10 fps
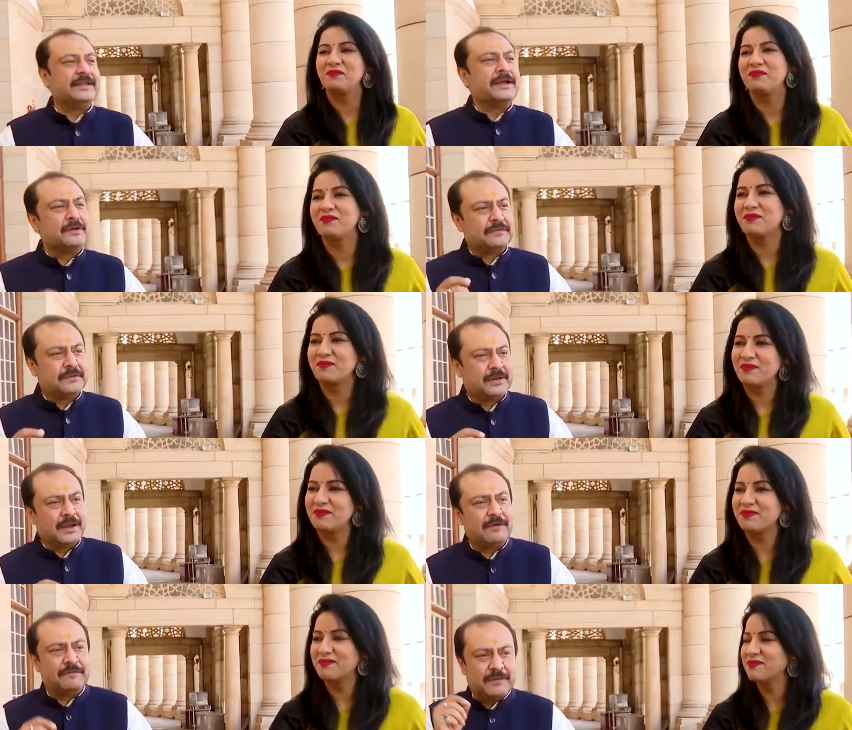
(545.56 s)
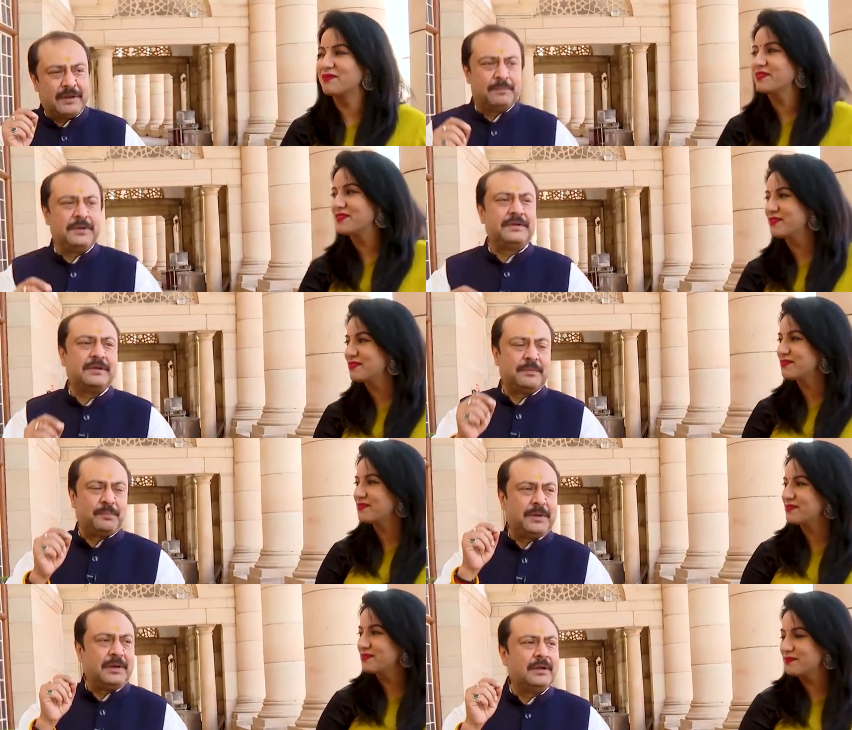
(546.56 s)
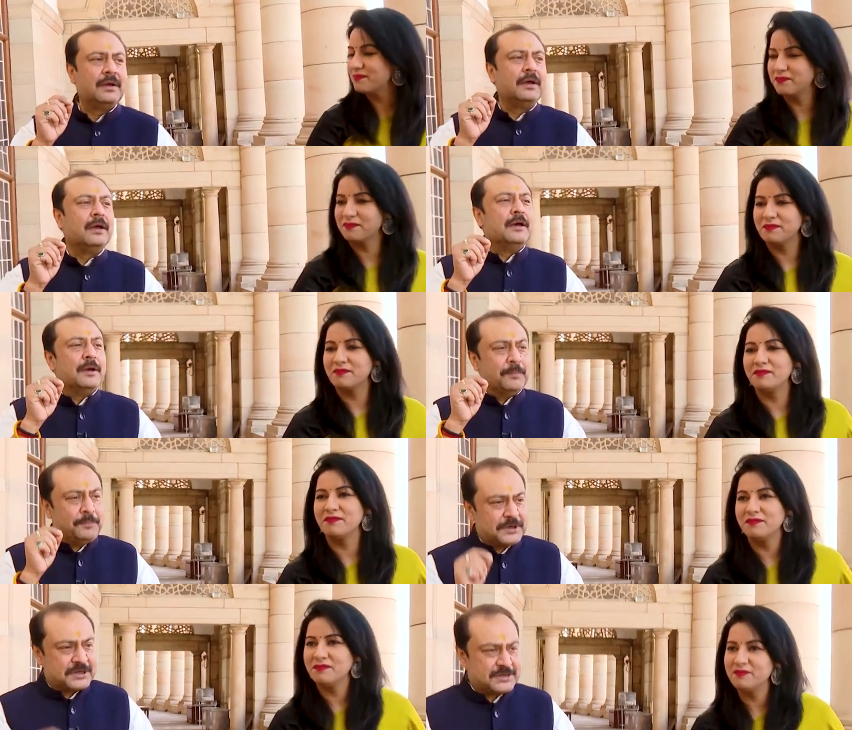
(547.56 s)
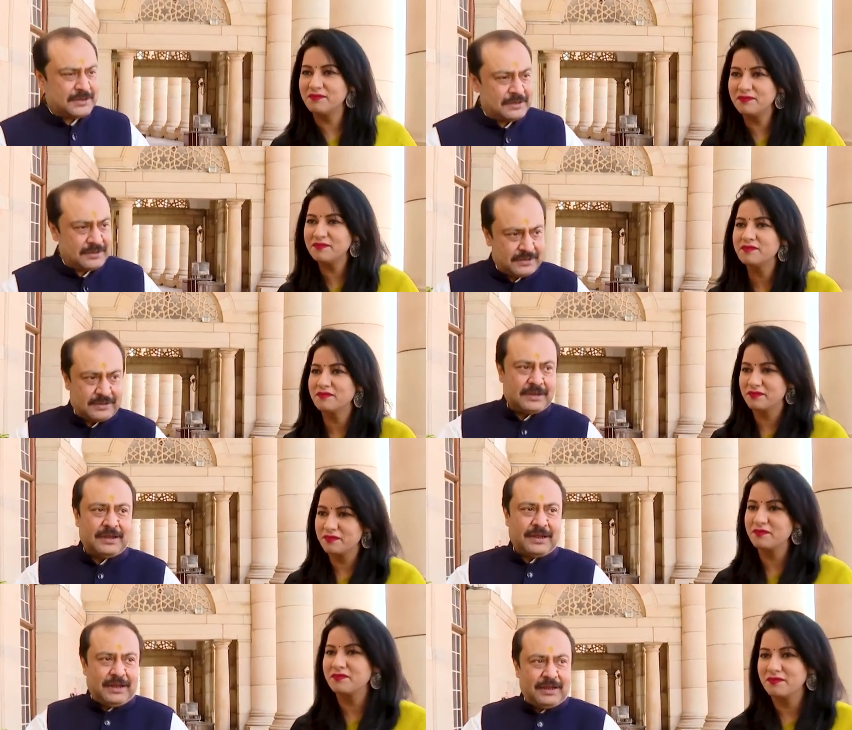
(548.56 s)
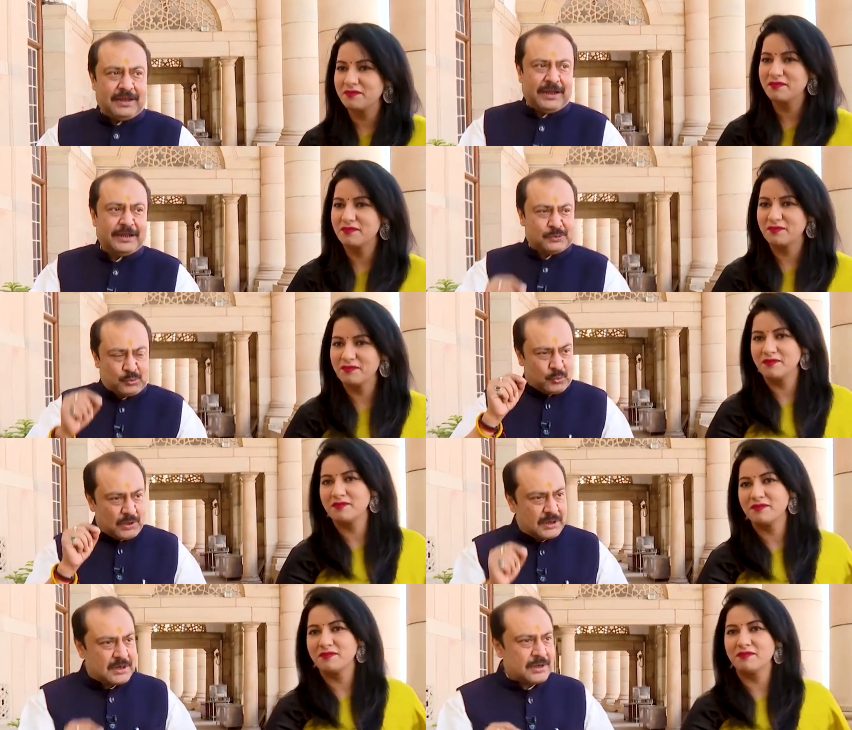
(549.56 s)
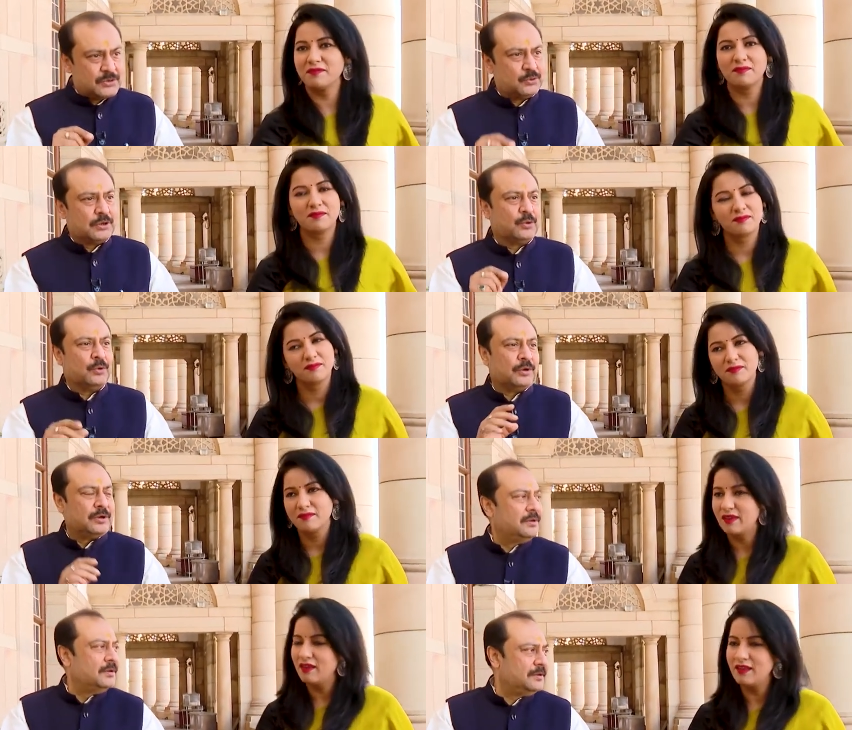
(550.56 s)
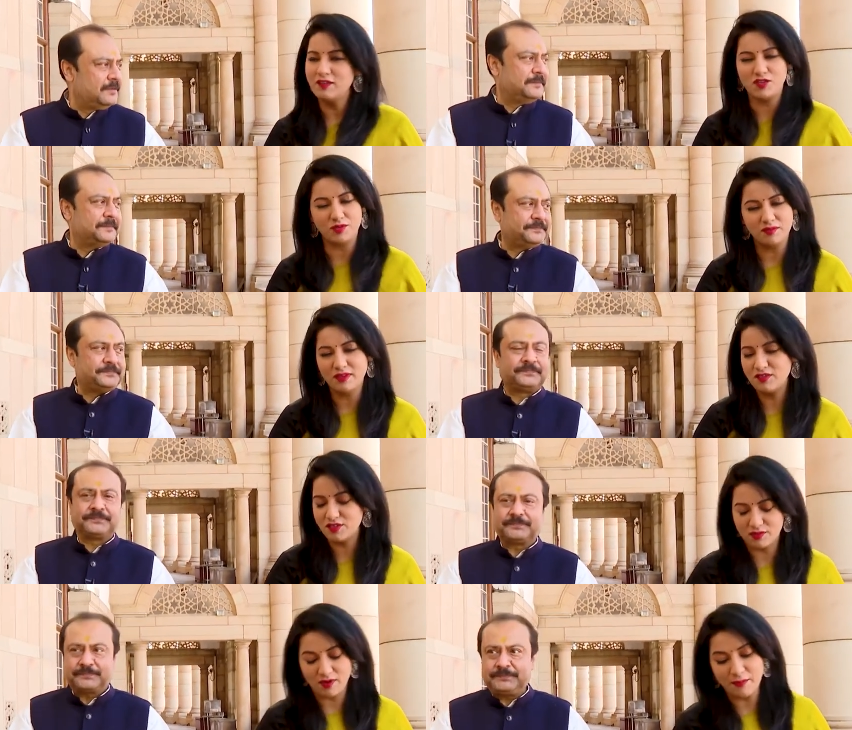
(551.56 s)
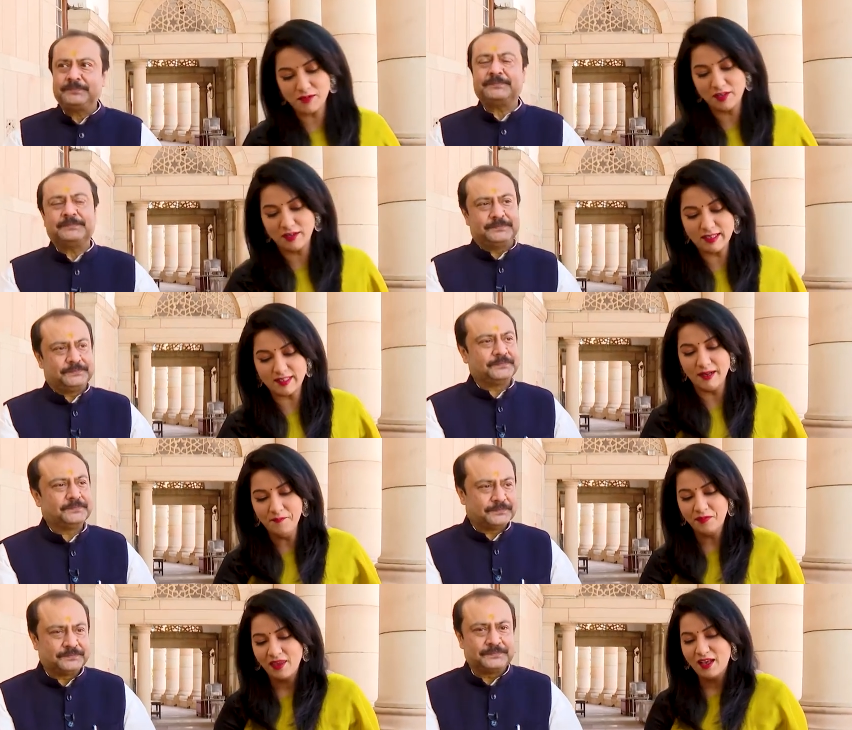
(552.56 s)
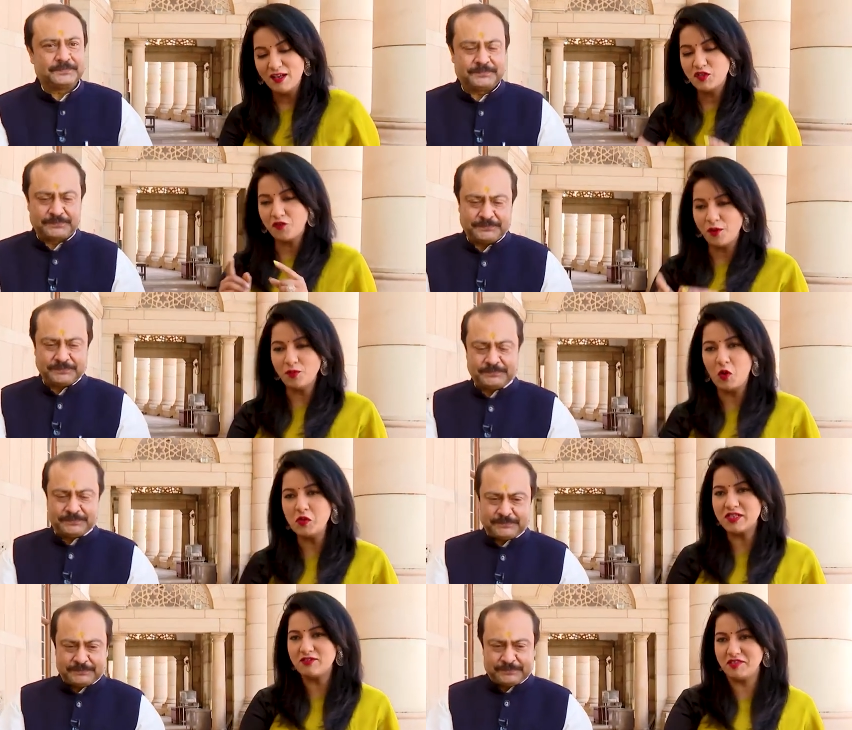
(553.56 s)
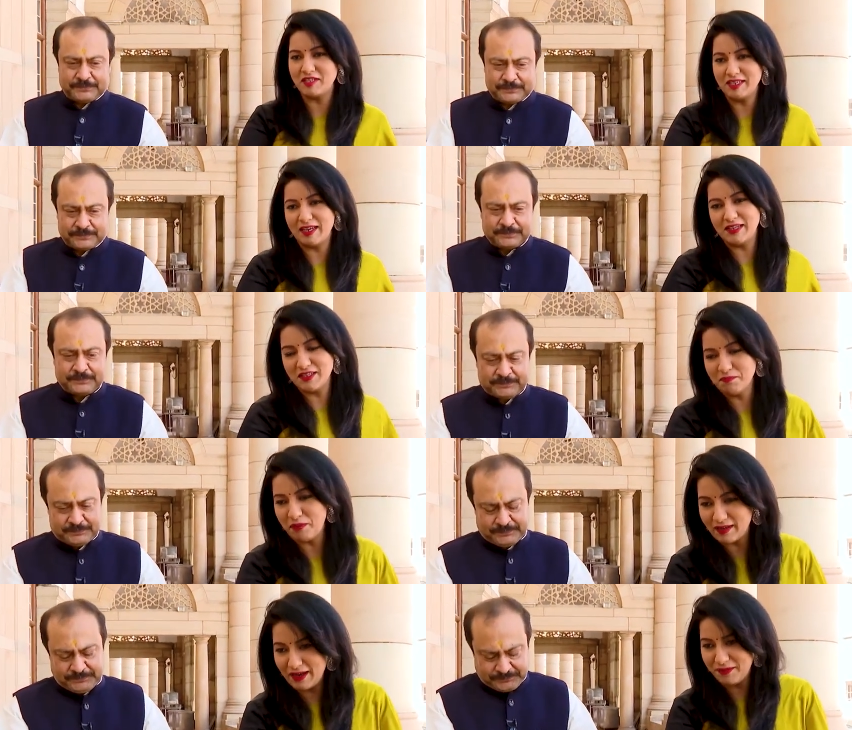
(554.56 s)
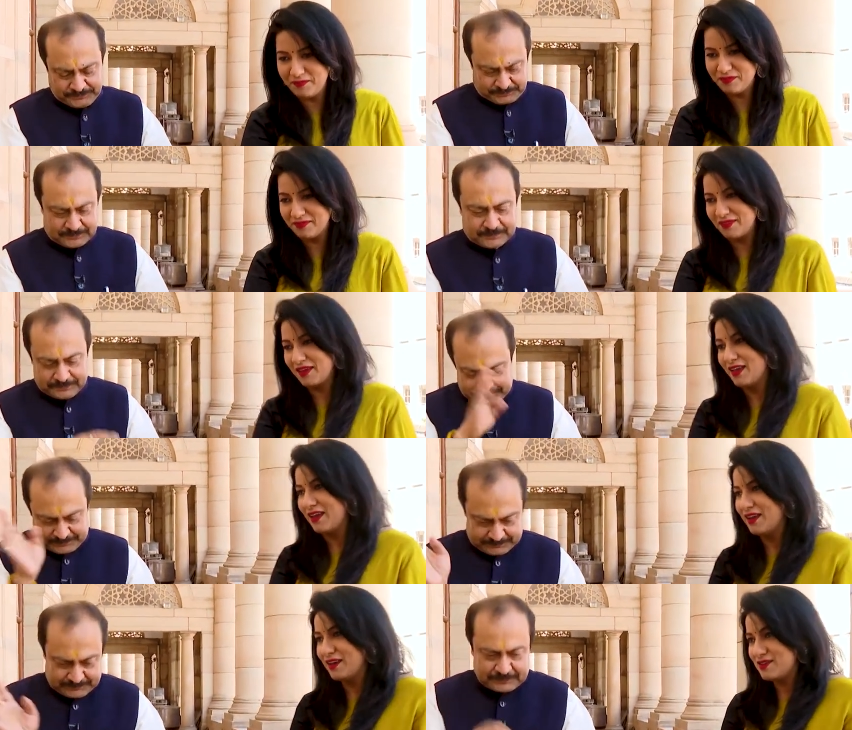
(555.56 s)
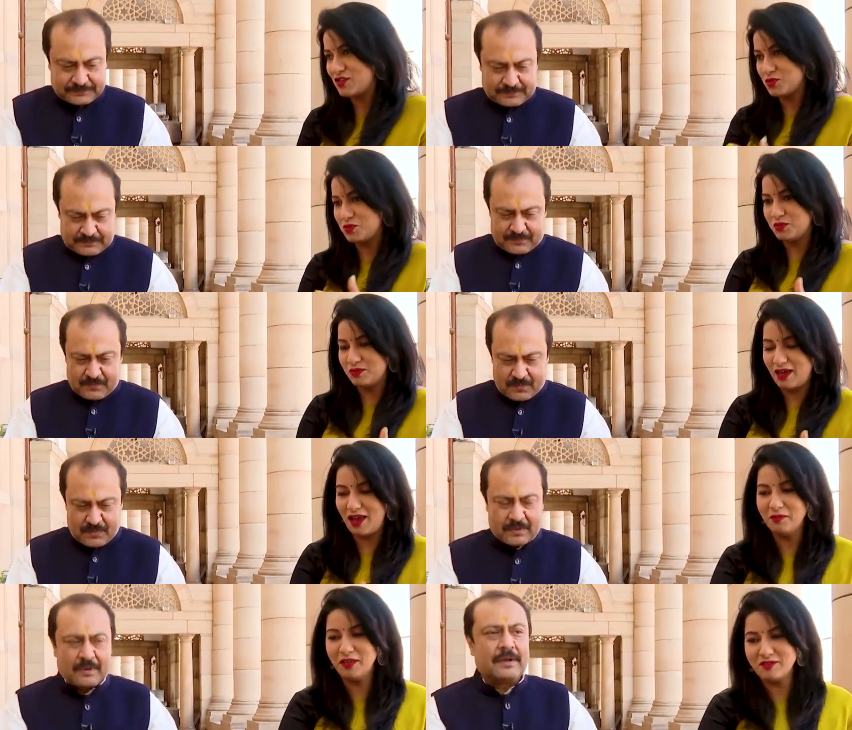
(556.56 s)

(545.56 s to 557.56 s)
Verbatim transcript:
Speaker 1: the end of the day, every B J P person is worker to the core.
Speaker 2: That's true. That's true. Absolutely, sir. So, from those interesting days in Patna to, allow me